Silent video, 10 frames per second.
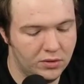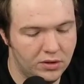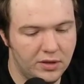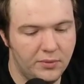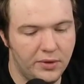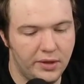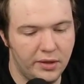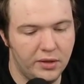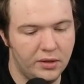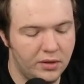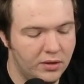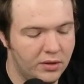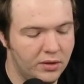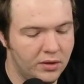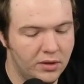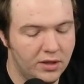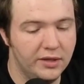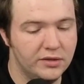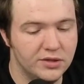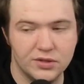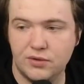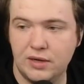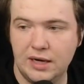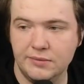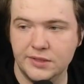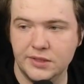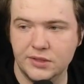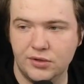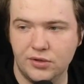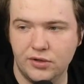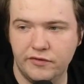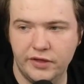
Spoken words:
That way, it describes this curve